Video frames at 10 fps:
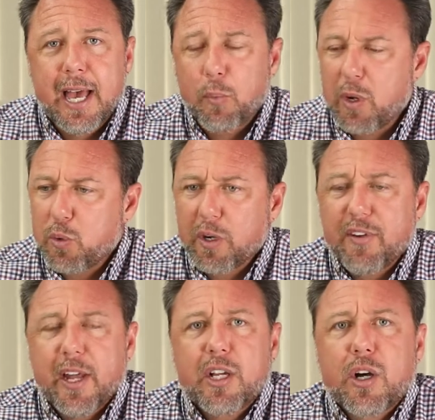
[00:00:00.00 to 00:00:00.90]
which would have
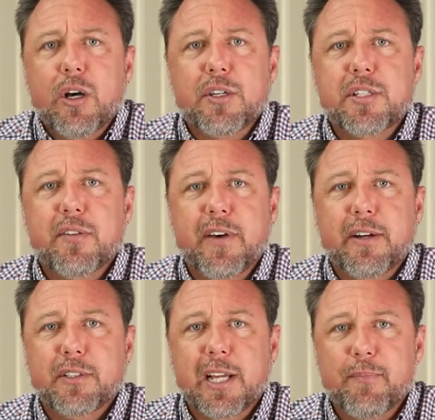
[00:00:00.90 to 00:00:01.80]
only cost the
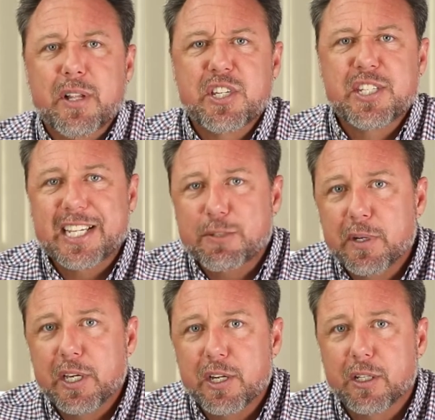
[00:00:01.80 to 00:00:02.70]
federal government $6
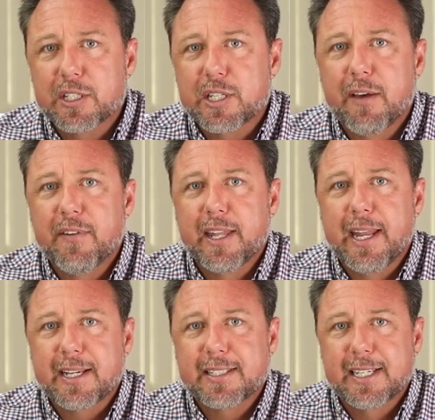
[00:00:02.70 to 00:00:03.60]
billion over the
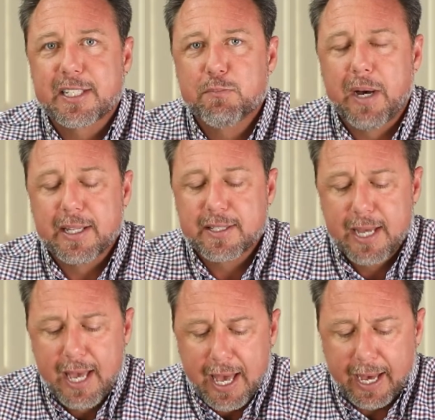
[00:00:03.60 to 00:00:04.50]
next 6 months,
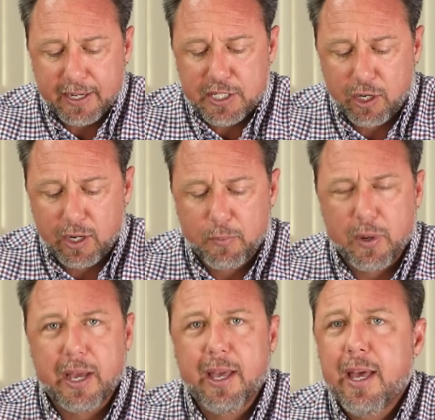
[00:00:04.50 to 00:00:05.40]
at a time
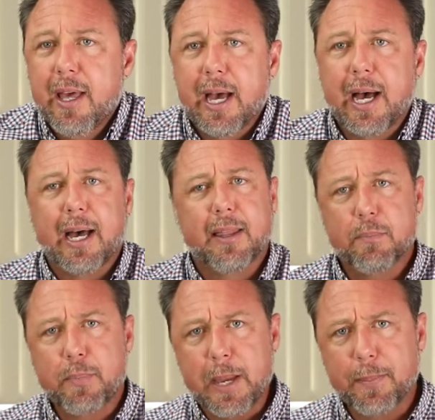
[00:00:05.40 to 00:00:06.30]
where
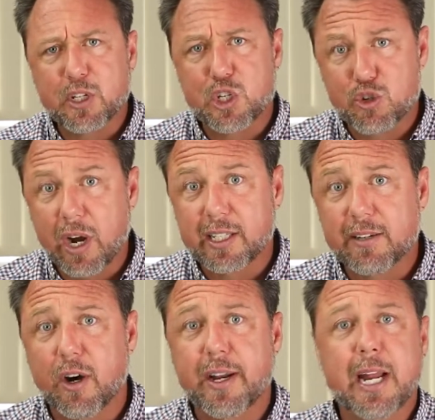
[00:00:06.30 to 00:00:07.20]
people are struggling
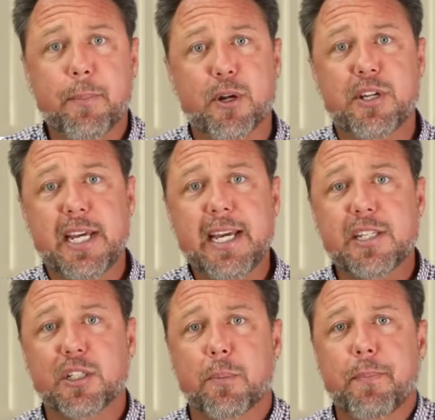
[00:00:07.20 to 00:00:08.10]
right now to put
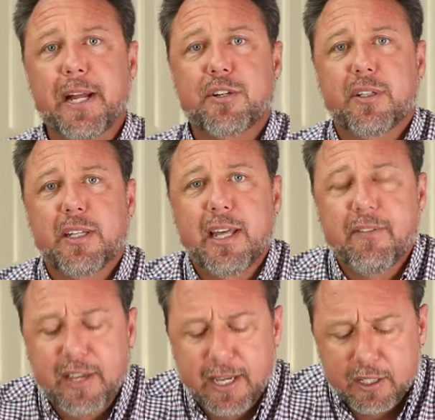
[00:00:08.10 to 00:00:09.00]
diesel or petrol in their
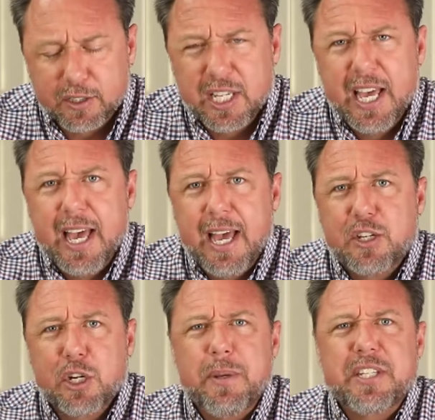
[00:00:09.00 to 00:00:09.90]
vehicles,
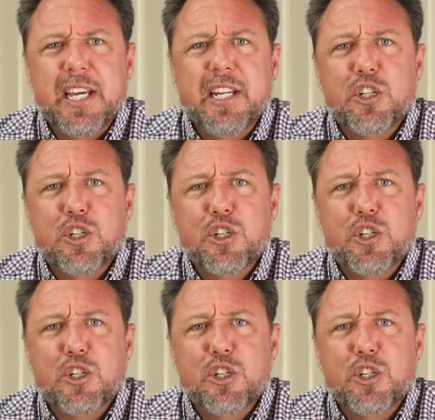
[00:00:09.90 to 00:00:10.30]
should be seen as